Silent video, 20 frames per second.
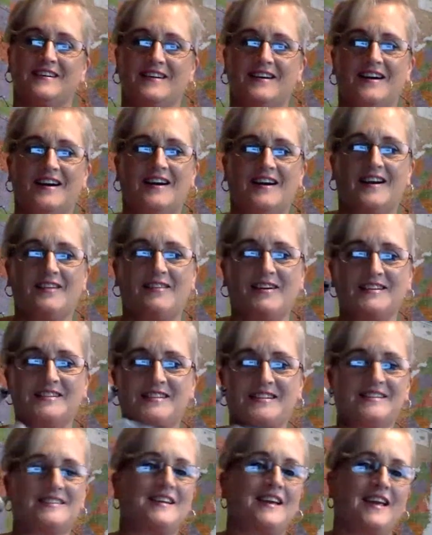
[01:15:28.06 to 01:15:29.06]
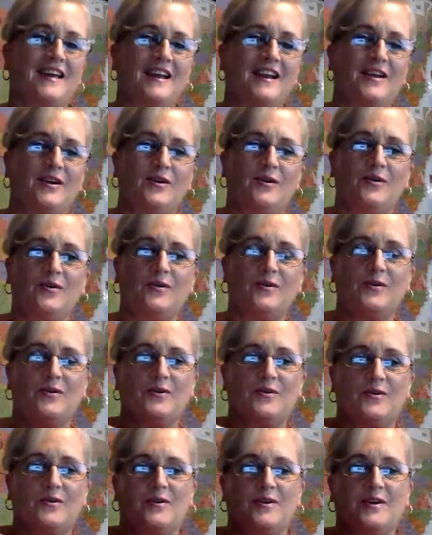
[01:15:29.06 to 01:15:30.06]
Harley wants to say hello.
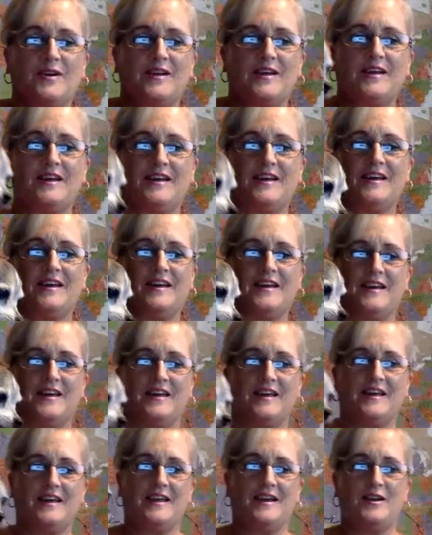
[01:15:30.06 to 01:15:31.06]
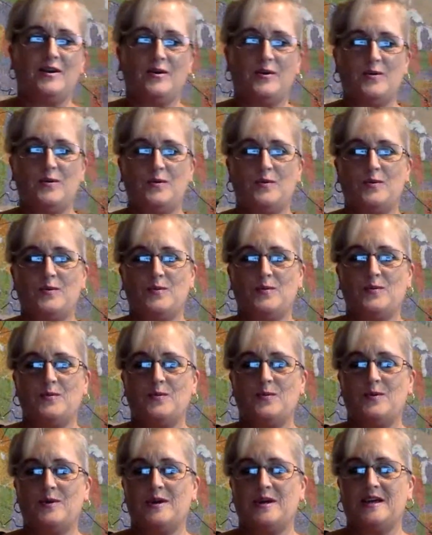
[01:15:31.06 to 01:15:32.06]
Hello.
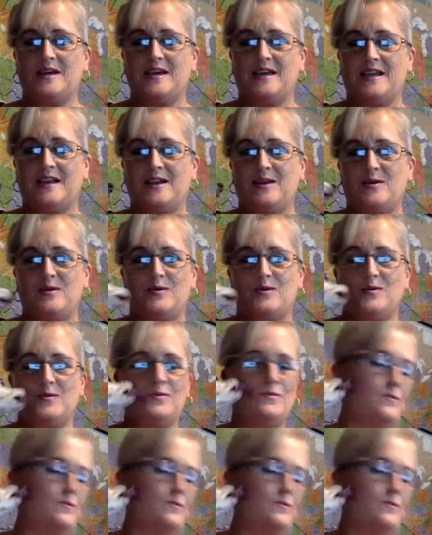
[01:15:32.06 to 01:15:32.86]
Hello.